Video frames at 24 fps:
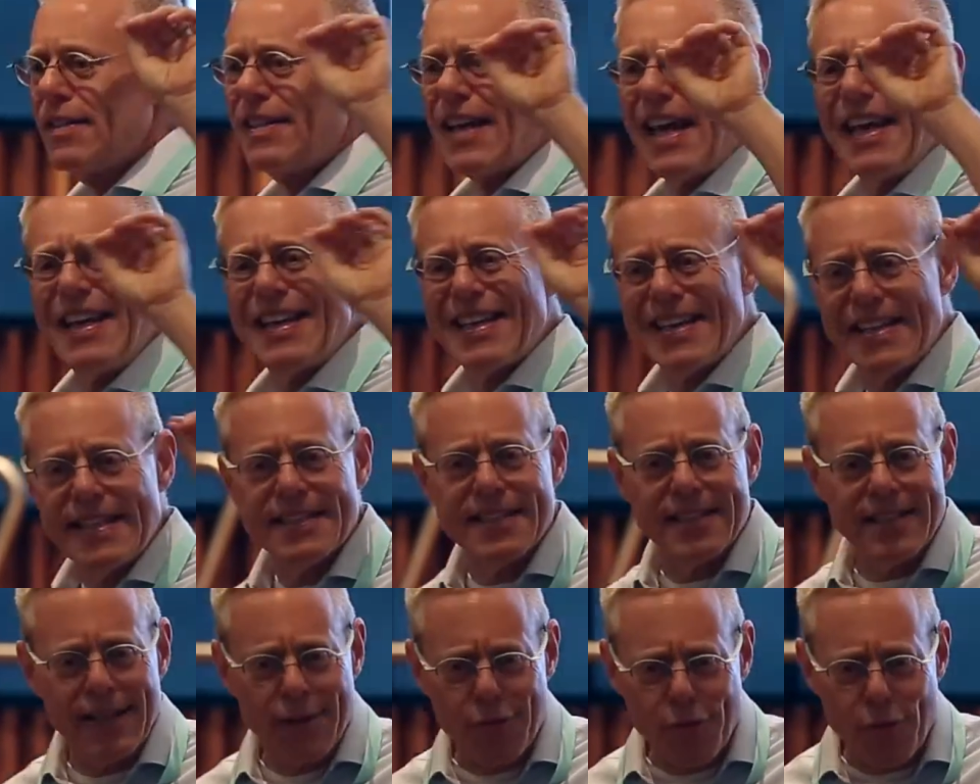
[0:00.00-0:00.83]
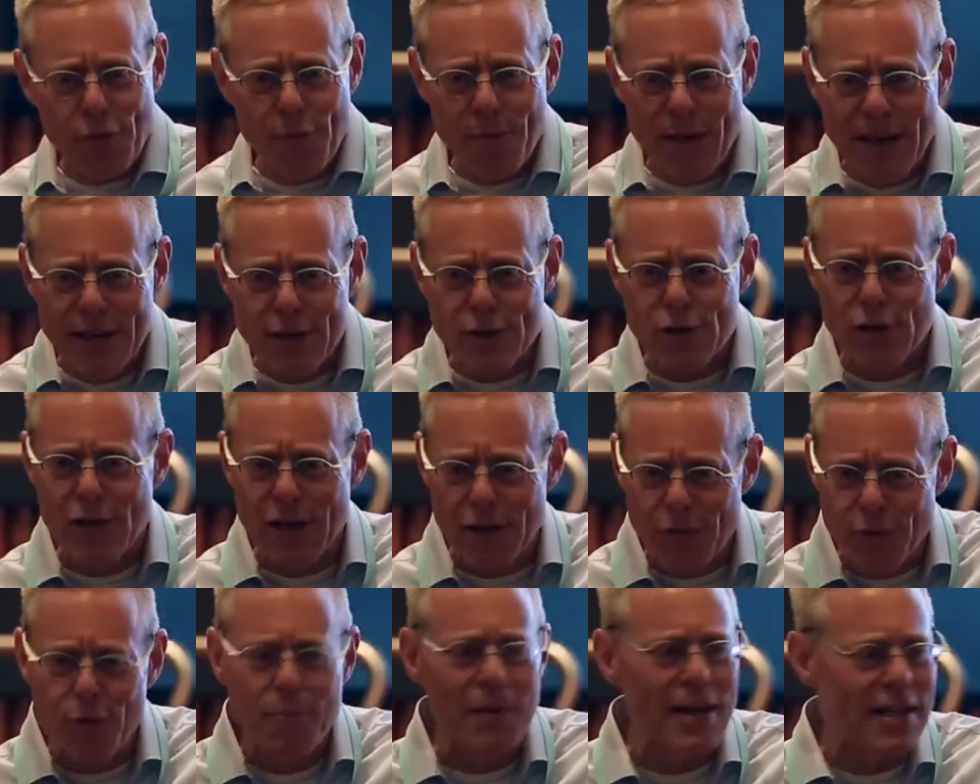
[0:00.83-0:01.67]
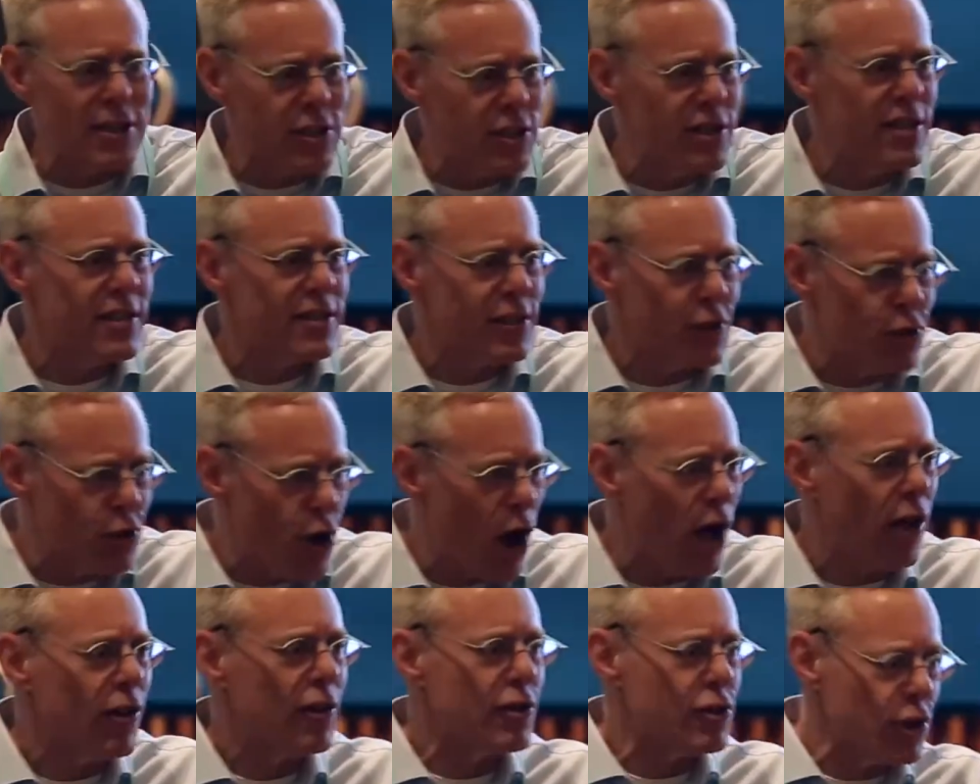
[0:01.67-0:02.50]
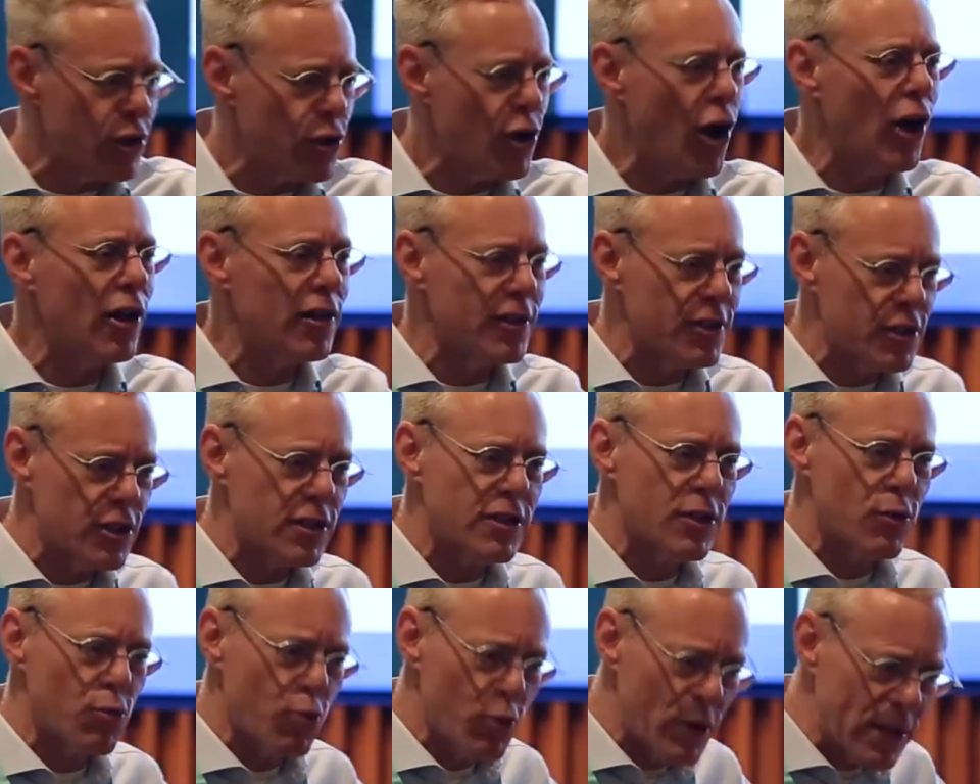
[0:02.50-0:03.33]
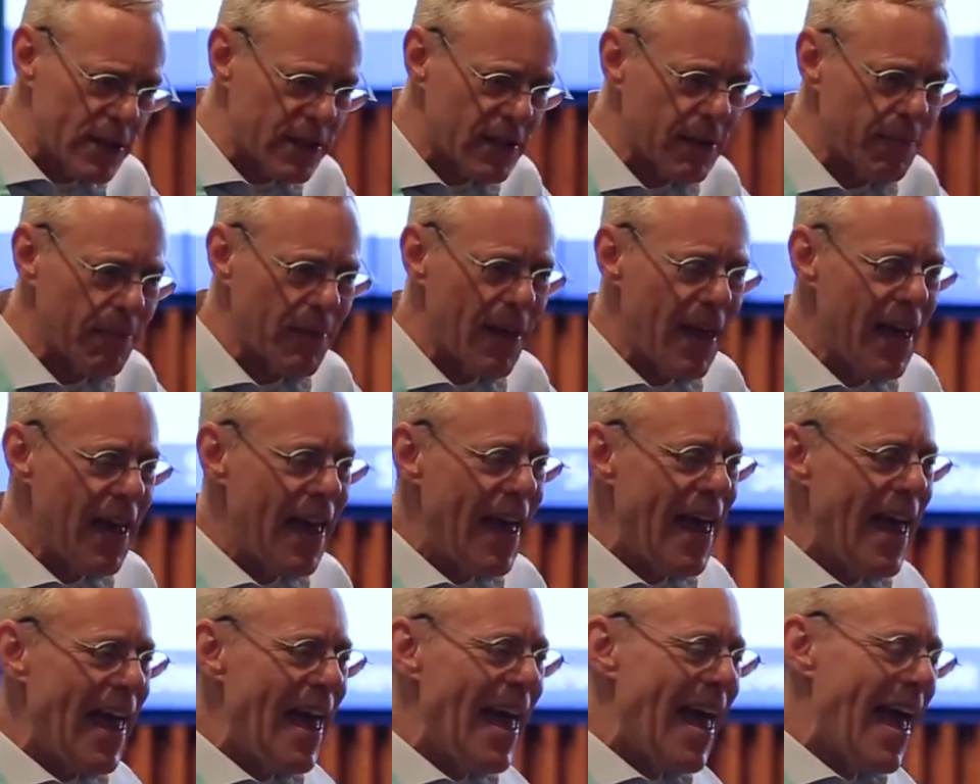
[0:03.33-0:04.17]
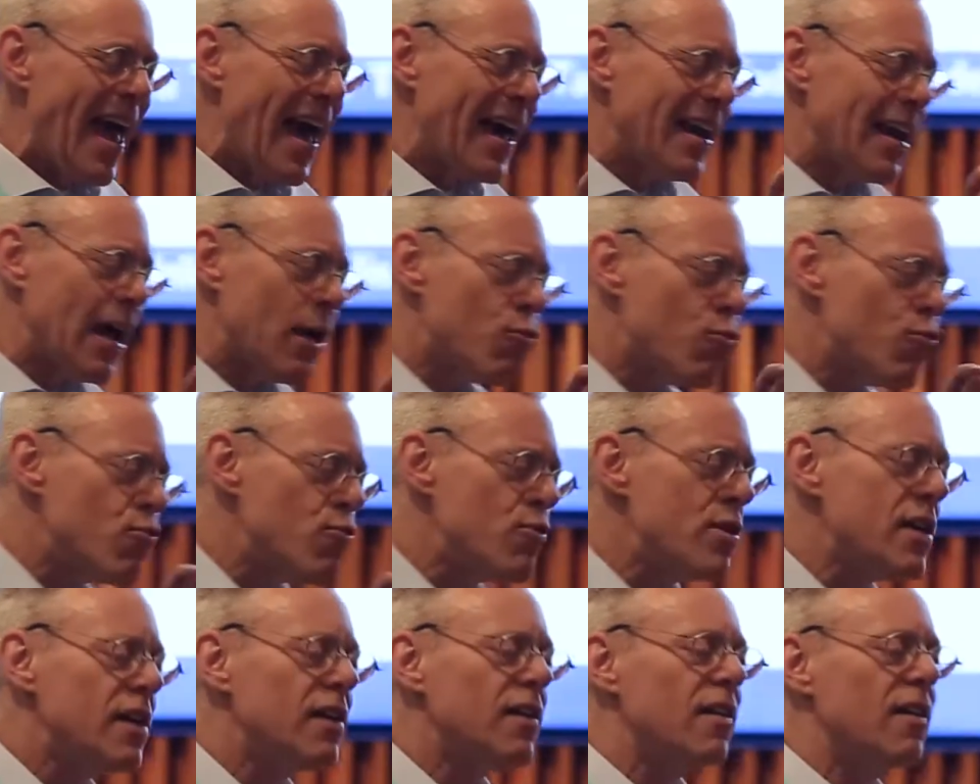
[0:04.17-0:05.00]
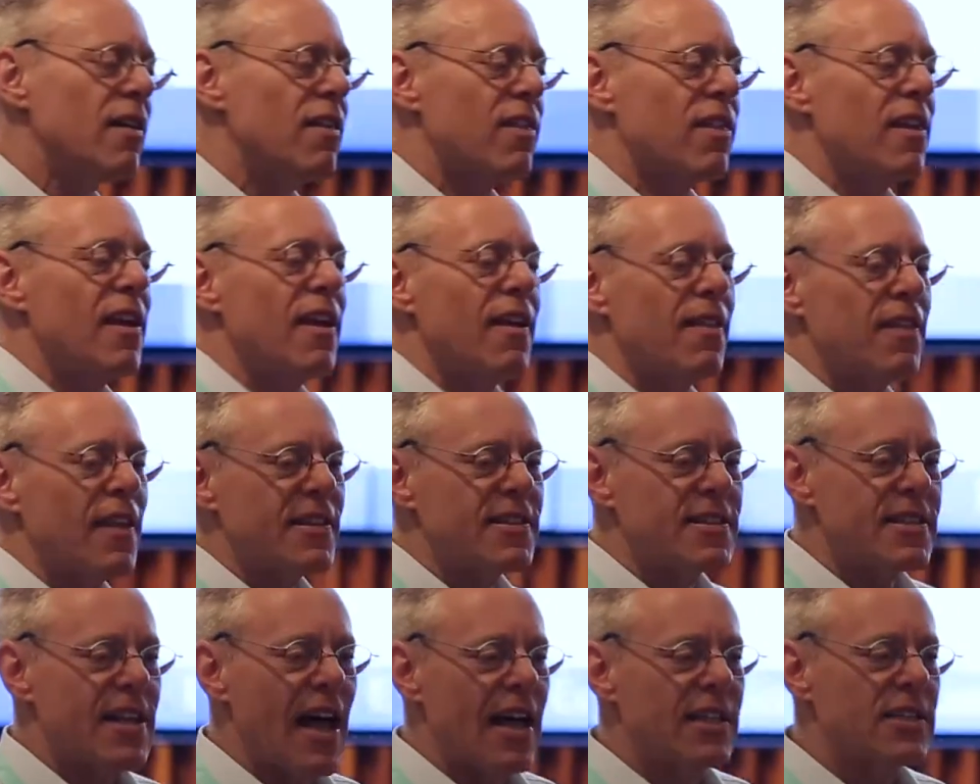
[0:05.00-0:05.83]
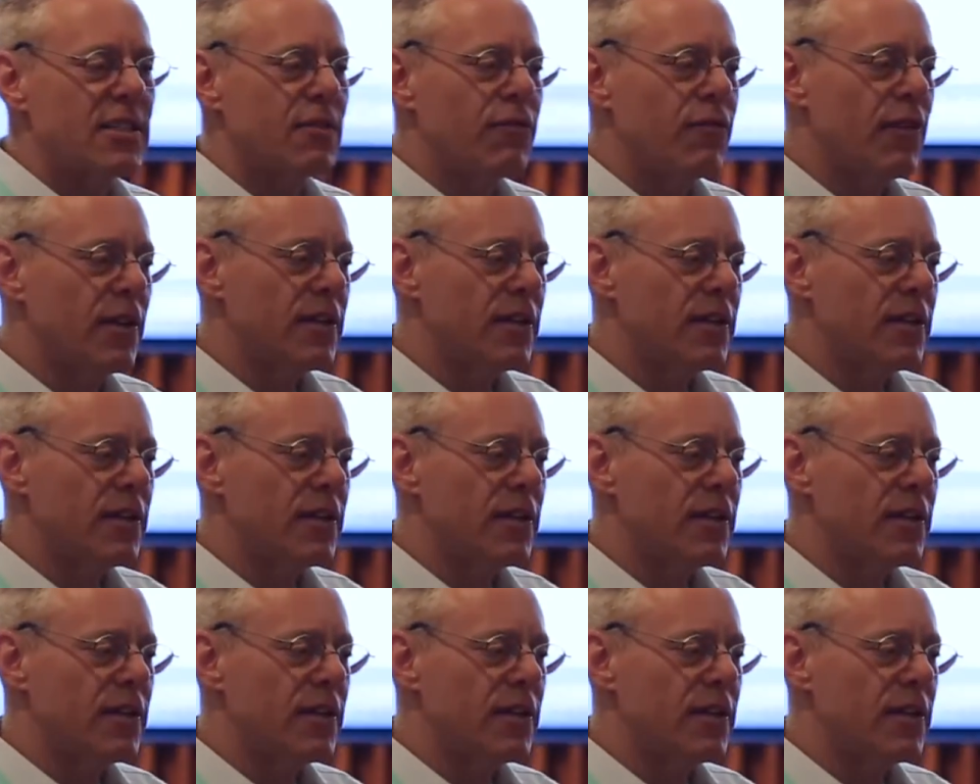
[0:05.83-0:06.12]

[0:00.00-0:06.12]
data isn't information, information isn't knowledge, and knowledge isn't wisdom. And I really think that that's